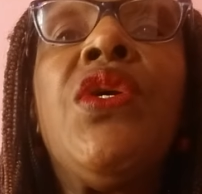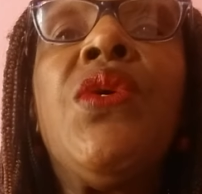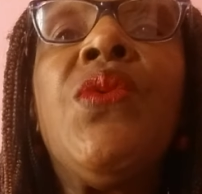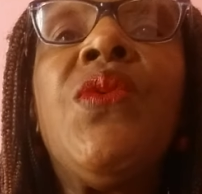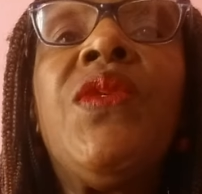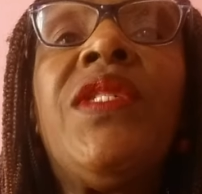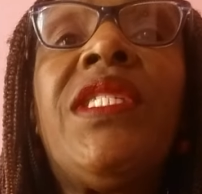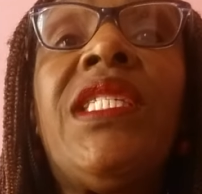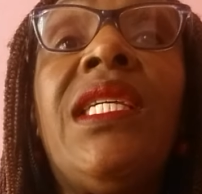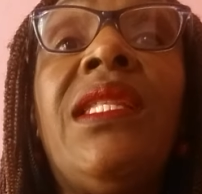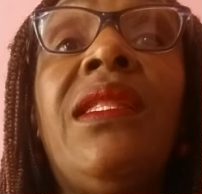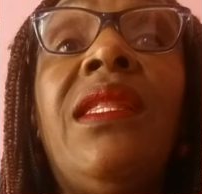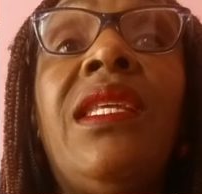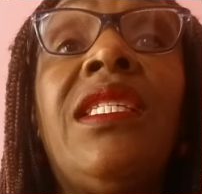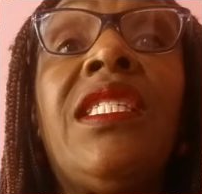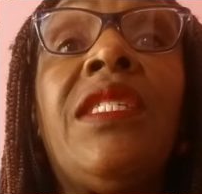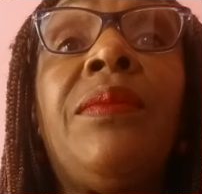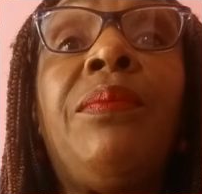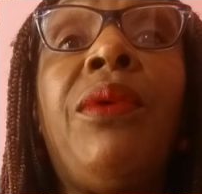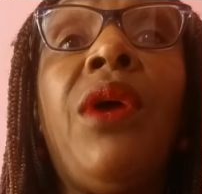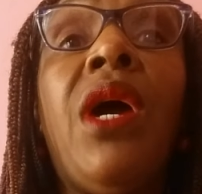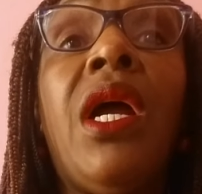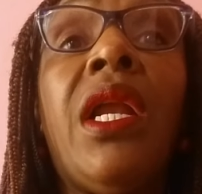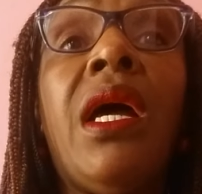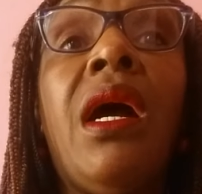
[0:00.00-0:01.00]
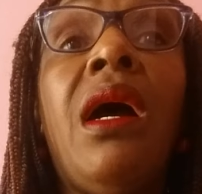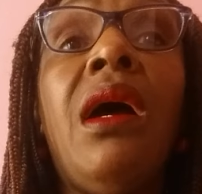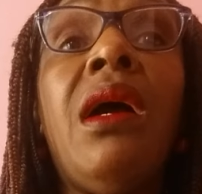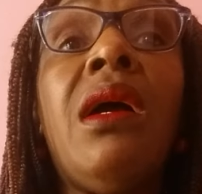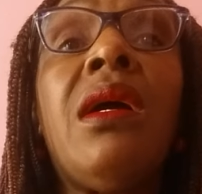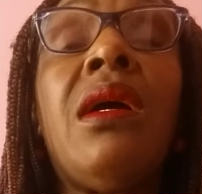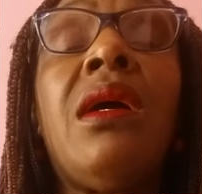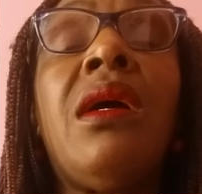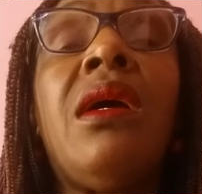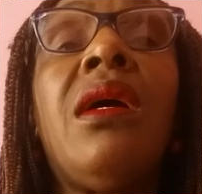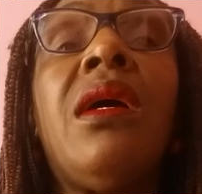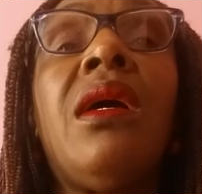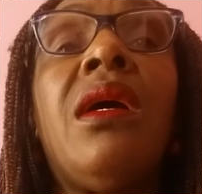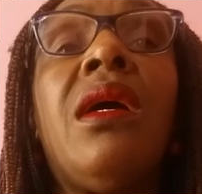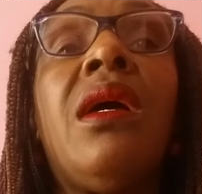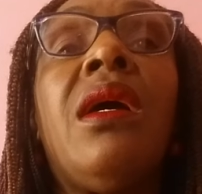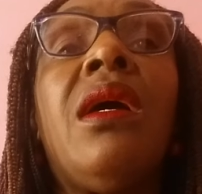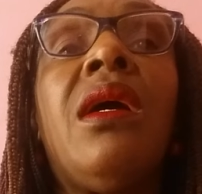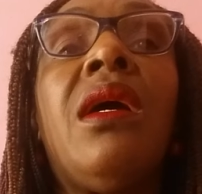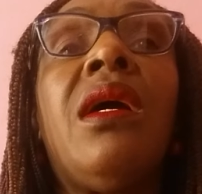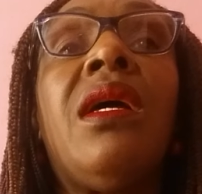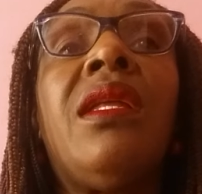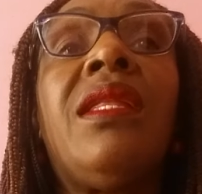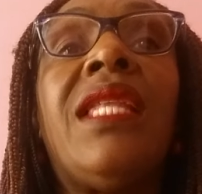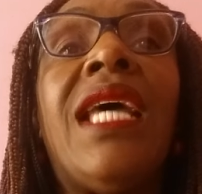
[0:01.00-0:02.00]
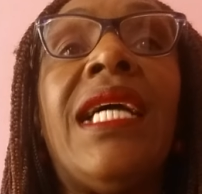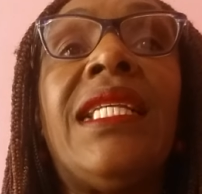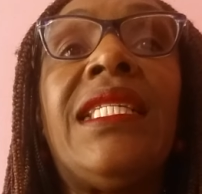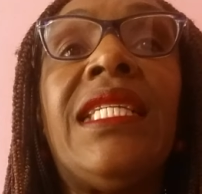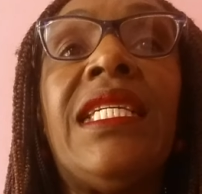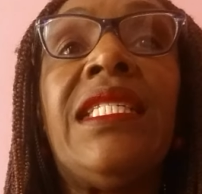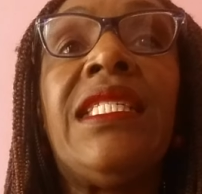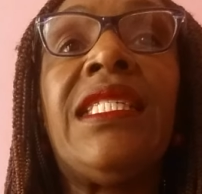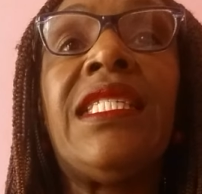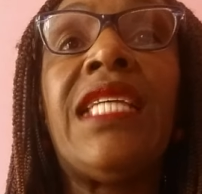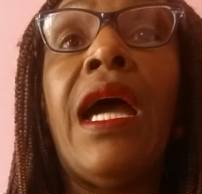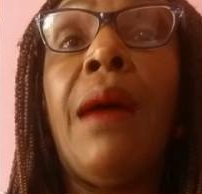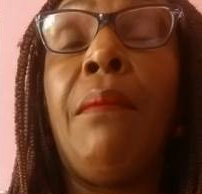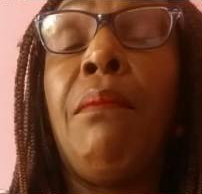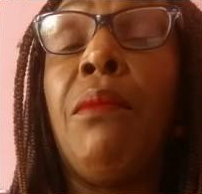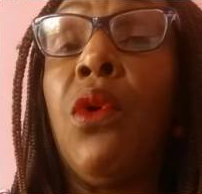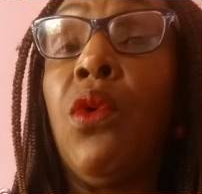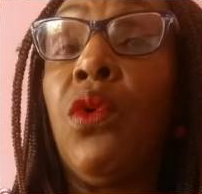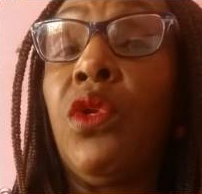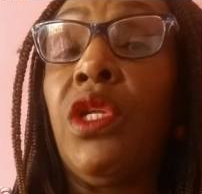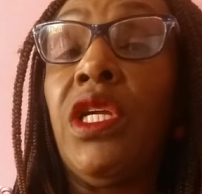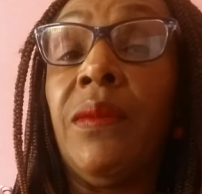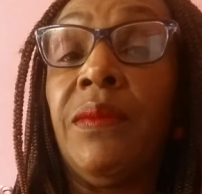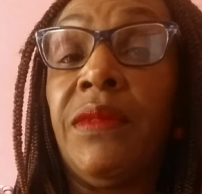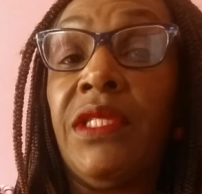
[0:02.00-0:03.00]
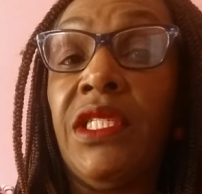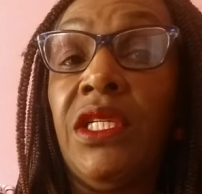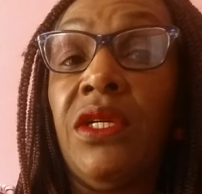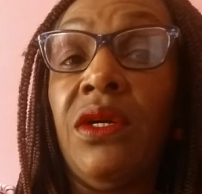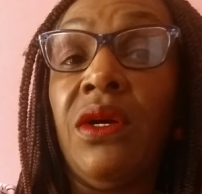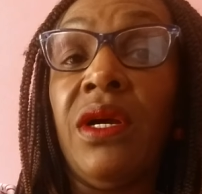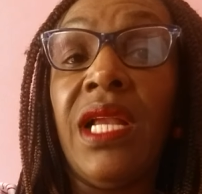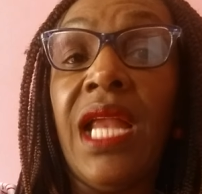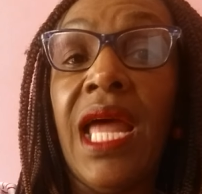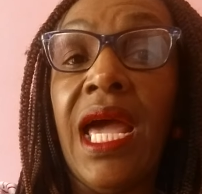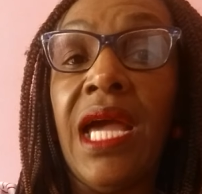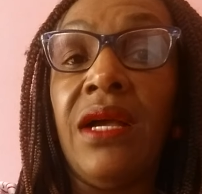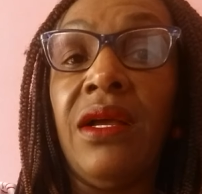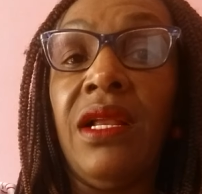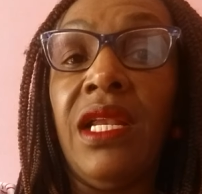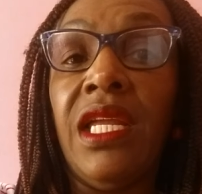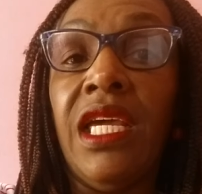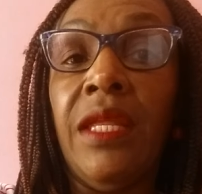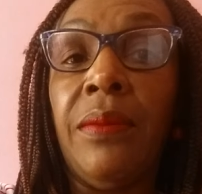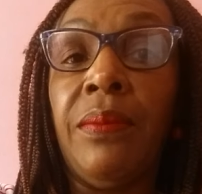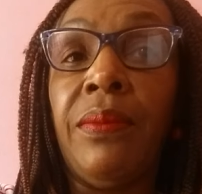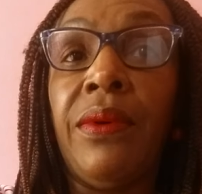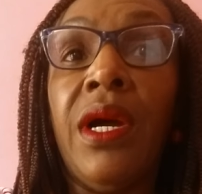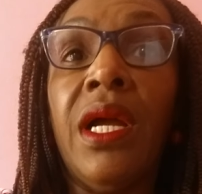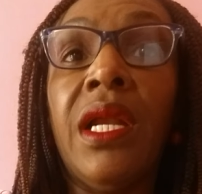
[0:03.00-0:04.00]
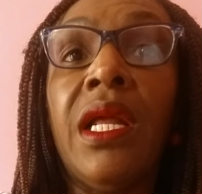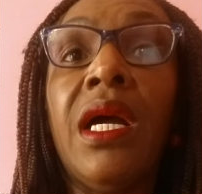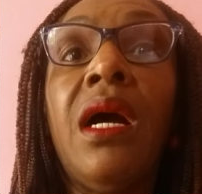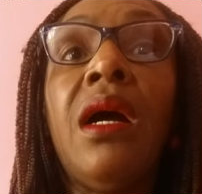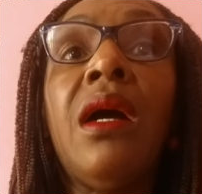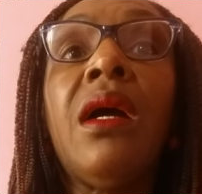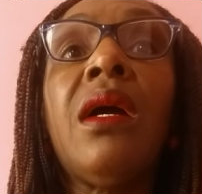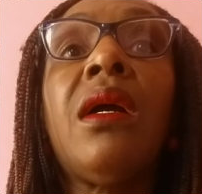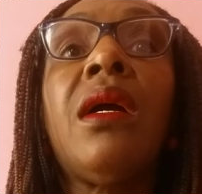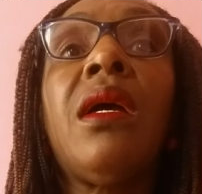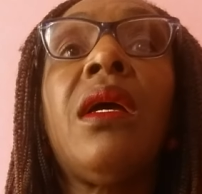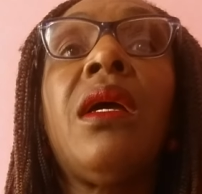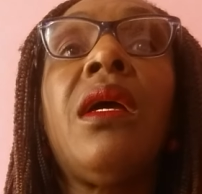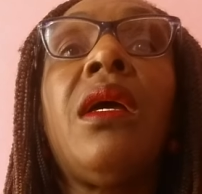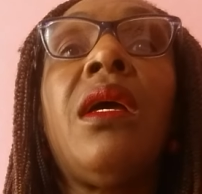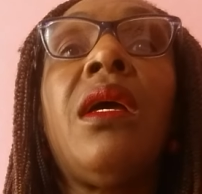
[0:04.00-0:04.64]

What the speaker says: using this product, that is the ammonium thioglycolate product,